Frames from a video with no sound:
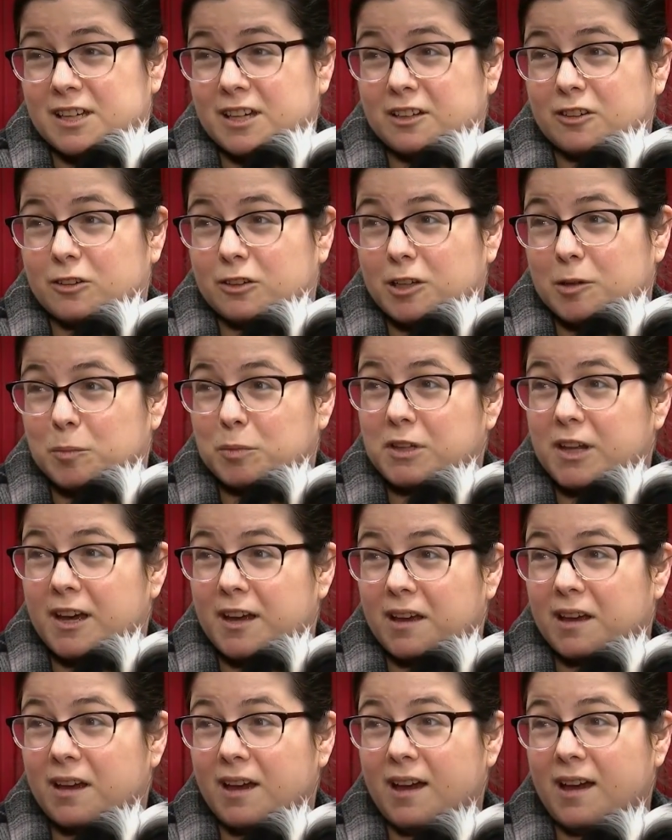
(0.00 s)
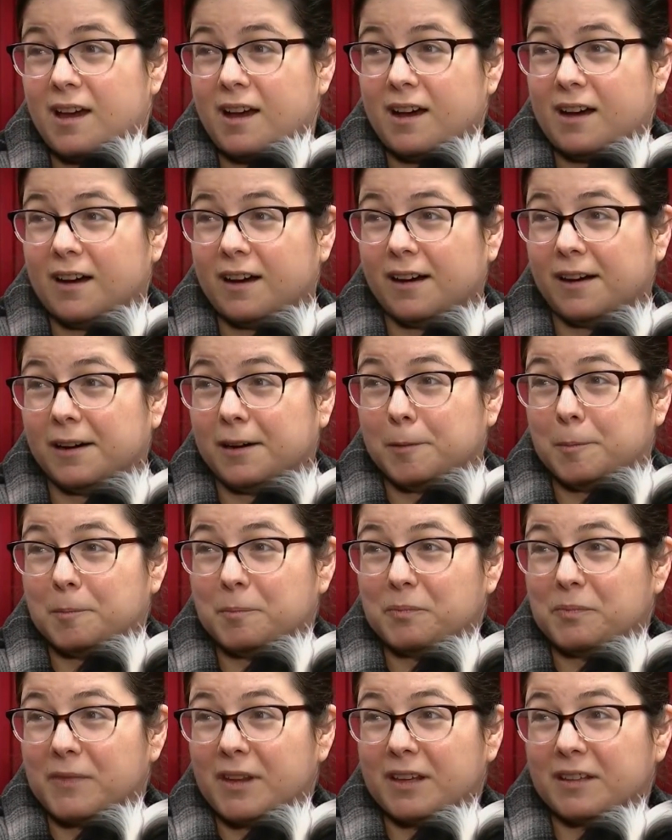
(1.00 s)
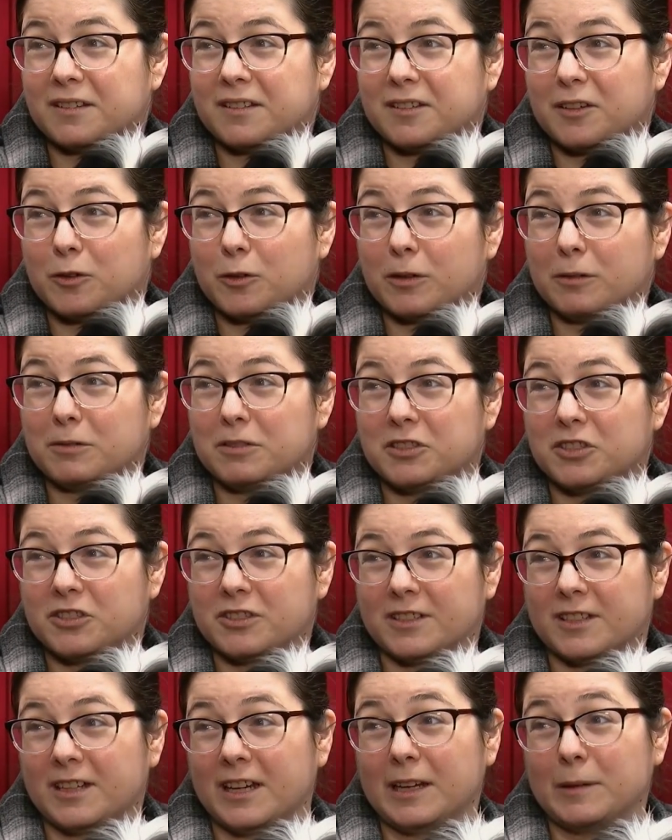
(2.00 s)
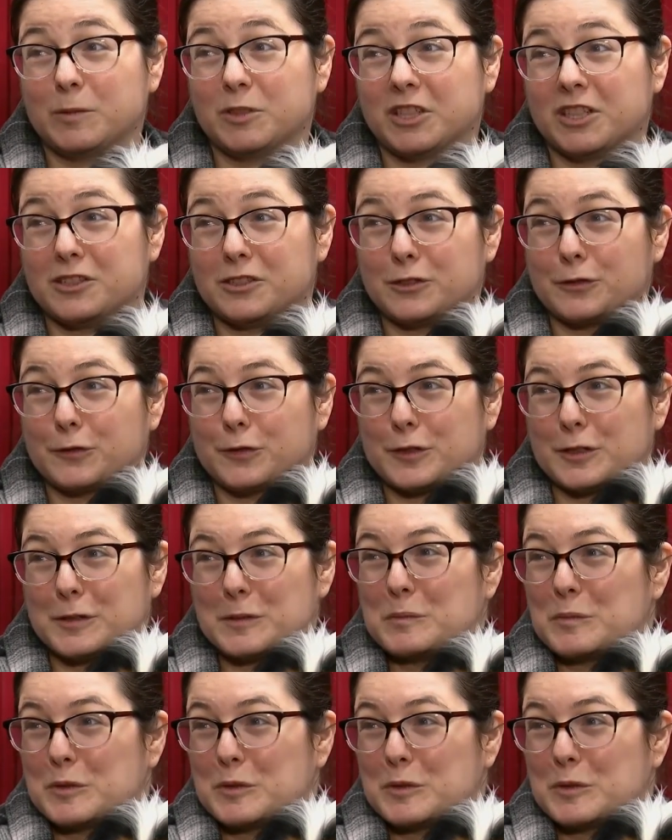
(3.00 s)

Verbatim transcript: get good at play. And so it was just a game changer for him